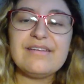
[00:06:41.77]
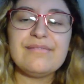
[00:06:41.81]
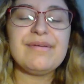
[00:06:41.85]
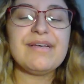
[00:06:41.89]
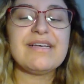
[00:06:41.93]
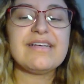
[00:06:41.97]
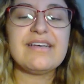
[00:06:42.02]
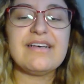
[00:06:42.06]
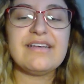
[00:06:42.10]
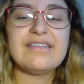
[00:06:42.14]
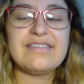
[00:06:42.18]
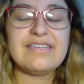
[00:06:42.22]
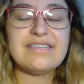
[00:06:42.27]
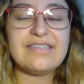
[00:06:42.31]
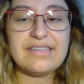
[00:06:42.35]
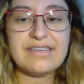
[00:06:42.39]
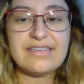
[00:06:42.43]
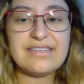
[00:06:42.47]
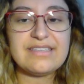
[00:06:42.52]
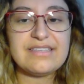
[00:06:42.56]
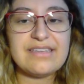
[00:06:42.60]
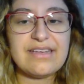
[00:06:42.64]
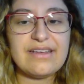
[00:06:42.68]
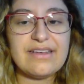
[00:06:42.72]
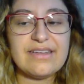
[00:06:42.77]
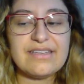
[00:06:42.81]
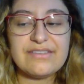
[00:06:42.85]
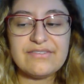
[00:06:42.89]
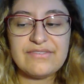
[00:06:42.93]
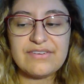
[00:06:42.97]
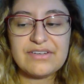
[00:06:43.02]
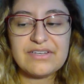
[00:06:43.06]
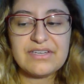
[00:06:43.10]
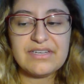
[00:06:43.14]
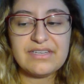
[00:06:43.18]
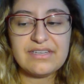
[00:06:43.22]
because it does sound. It's
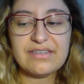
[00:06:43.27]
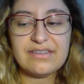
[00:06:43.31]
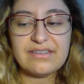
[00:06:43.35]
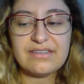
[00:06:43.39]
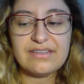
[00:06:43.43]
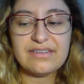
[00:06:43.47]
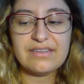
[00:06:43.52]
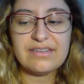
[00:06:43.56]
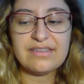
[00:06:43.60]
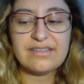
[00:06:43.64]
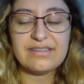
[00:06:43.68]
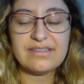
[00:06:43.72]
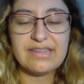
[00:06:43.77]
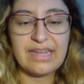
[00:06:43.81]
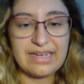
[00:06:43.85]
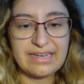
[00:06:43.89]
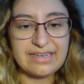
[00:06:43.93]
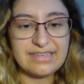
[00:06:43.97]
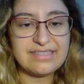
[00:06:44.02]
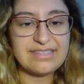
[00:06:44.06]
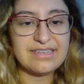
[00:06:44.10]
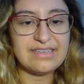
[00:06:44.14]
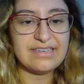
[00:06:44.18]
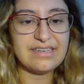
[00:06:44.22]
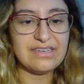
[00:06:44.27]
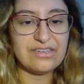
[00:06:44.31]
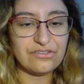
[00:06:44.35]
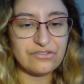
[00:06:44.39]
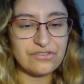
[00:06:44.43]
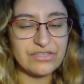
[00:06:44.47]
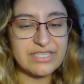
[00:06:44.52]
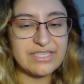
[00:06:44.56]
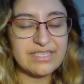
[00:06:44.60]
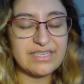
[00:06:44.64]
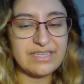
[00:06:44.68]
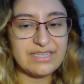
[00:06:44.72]
very nice and
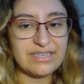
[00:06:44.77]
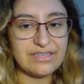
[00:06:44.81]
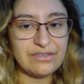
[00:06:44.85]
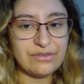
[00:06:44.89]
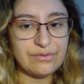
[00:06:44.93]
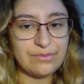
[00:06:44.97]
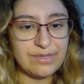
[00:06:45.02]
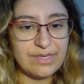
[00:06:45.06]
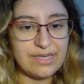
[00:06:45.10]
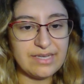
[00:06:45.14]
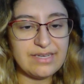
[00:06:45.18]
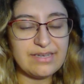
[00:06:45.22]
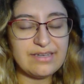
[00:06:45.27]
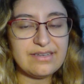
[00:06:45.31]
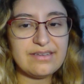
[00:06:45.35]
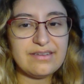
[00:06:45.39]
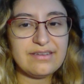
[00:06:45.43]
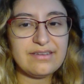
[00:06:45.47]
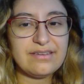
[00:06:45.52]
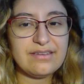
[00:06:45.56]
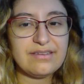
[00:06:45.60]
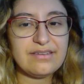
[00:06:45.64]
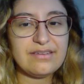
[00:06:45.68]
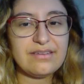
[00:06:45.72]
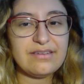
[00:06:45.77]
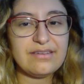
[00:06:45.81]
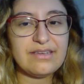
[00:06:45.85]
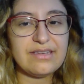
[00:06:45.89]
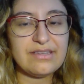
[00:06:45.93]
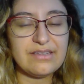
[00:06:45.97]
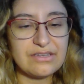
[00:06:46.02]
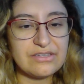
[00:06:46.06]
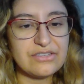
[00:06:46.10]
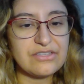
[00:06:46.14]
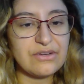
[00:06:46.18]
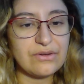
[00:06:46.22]
interesting and unique
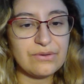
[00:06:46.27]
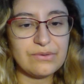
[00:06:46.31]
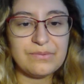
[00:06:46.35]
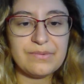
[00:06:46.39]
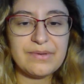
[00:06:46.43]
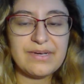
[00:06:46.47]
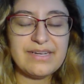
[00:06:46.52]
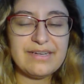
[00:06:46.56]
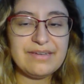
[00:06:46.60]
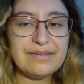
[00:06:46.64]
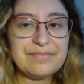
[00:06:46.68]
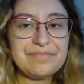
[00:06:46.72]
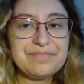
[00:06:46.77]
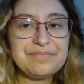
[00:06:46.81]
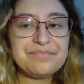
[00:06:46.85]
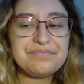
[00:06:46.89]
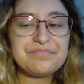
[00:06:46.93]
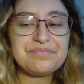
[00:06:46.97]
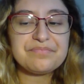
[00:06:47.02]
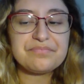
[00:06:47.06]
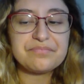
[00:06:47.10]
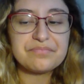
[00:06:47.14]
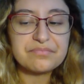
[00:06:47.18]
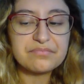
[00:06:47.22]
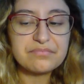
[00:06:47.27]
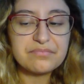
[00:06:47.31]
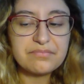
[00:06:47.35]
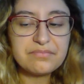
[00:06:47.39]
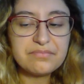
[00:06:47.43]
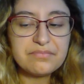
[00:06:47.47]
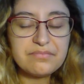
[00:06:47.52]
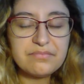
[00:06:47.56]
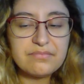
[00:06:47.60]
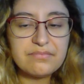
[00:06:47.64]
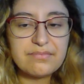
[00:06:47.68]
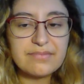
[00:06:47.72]
in its own way.
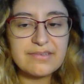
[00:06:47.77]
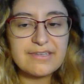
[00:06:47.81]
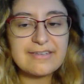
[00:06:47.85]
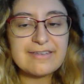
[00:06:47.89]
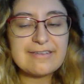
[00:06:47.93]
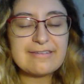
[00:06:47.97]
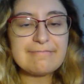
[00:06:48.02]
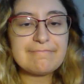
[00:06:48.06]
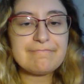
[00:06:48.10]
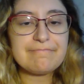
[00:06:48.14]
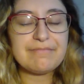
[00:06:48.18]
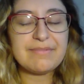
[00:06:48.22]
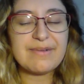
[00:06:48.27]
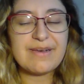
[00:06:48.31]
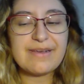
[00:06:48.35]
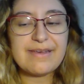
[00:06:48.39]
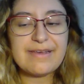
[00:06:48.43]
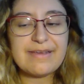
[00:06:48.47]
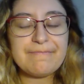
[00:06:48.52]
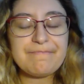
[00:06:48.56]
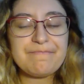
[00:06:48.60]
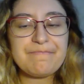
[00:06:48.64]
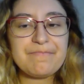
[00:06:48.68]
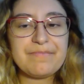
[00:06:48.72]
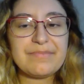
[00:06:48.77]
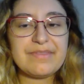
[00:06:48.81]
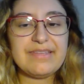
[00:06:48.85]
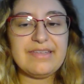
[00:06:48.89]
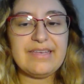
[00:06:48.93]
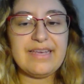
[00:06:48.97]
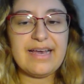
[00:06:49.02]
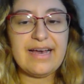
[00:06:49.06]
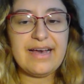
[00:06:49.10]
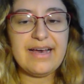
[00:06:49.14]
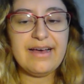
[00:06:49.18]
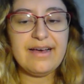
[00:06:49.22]
But
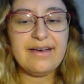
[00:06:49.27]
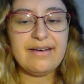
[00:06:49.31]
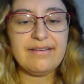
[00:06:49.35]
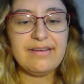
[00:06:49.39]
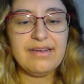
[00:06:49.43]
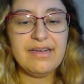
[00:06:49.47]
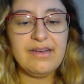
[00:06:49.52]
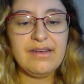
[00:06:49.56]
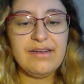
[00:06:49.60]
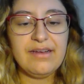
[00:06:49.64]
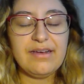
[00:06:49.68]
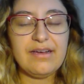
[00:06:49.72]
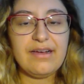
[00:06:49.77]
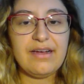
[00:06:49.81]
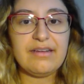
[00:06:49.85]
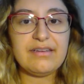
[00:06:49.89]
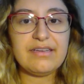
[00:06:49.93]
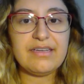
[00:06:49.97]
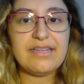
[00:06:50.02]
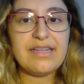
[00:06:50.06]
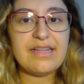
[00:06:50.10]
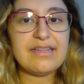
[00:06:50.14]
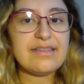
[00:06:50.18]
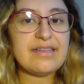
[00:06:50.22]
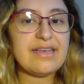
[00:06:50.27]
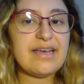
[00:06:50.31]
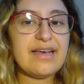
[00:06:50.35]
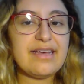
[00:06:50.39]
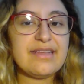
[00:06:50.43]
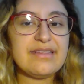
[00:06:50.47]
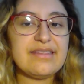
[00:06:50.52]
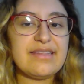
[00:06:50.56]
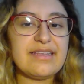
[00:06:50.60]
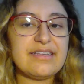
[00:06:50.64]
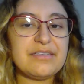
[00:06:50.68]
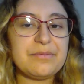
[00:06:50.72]
yeah, other than
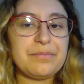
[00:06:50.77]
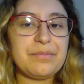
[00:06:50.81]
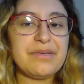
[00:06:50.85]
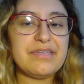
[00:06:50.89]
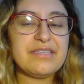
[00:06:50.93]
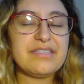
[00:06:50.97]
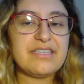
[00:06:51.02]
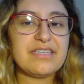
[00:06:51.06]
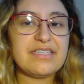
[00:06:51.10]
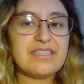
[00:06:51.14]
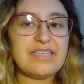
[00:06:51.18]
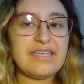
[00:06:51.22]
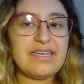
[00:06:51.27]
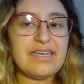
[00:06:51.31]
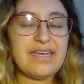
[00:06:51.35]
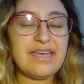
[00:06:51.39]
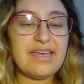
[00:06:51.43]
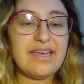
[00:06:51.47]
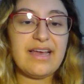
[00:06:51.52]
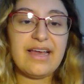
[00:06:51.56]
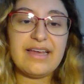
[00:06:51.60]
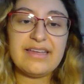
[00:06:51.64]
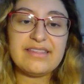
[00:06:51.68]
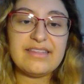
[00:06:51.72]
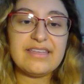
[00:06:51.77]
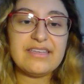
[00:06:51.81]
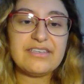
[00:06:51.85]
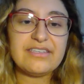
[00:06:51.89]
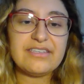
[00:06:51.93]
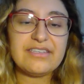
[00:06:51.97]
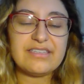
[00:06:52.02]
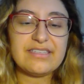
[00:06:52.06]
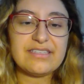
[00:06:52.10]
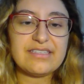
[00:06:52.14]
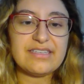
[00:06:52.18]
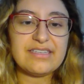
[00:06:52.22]
that, that's basically it. I think
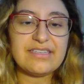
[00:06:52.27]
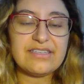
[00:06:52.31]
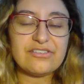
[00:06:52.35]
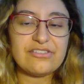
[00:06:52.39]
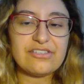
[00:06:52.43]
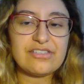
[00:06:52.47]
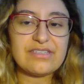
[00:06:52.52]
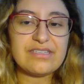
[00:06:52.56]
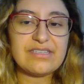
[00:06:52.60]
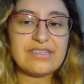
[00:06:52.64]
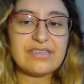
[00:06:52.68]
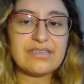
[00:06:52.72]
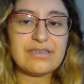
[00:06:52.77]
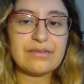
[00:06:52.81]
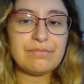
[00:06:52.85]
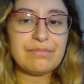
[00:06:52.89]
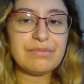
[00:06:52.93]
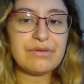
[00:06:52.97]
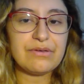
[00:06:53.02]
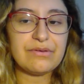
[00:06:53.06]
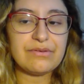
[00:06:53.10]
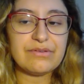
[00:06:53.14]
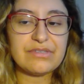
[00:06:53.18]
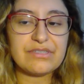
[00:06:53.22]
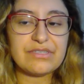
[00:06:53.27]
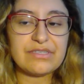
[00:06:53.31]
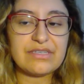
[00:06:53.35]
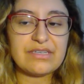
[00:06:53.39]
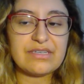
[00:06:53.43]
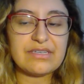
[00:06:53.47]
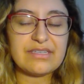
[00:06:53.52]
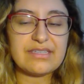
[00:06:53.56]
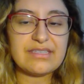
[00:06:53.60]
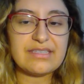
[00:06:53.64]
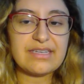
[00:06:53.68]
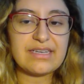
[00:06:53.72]
she is an interesting composer.
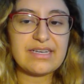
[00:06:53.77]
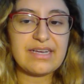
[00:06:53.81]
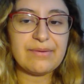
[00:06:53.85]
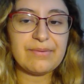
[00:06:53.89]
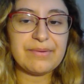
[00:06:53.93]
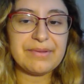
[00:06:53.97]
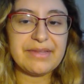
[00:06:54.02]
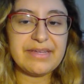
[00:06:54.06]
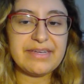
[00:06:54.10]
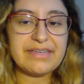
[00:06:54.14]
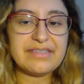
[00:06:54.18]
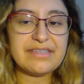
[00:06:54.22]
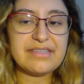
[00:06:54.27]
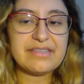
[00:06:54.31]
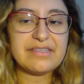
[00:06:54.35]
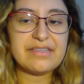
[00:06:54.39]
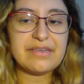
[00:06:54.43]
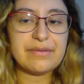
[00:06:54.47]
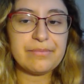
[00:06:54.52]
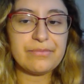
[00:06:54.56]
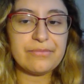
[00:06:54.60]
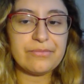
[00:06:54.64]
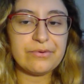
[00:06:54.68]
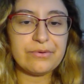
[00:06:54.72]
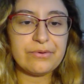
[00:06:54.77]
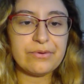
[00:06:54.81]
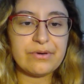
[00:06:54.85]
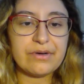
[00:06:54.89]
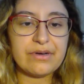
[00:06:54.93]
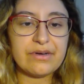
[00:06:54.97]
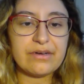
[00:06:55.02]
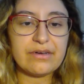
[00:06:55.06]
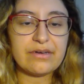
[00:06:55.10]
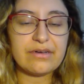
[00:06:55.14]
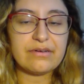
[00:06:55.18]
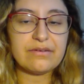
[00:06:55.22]
It's like I would like to see
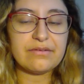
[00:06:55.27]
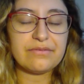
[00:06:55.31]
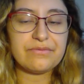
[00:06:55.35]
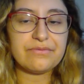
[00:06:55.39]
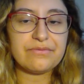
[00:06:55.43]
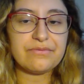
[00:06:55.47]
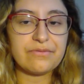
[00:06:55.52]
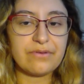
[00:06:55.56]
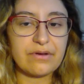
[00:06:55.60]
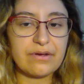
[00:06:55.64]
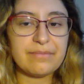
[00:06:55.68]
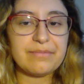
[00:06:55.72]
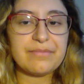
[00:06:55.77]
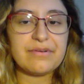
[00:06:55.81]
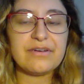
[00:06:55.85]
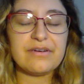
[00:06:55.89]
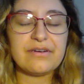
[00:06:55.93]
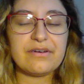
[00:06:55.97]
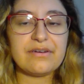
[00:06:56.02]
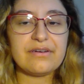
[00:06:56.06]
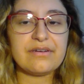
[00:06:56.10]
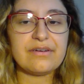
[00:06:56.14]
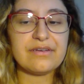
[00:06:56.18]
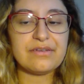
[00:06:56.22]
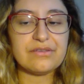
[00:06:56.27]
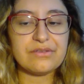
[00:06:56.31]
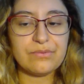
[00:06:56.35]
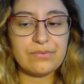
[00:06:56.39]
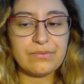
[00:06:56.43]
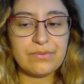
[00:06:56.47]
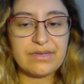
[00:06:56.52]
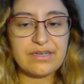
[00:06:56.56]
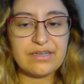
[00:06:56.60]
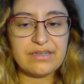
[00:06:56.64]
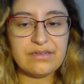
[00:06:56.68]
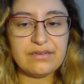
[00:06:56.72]
more from her as
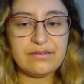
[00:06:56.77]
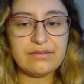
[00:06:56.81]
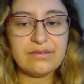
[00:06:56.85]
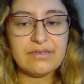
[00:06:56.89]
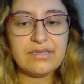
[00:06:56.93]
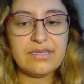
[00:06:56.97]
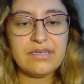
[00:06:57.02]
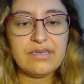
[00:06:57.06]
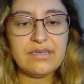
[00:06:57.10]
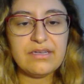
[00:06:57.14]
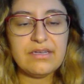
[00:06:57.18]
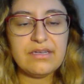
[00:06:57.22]
well.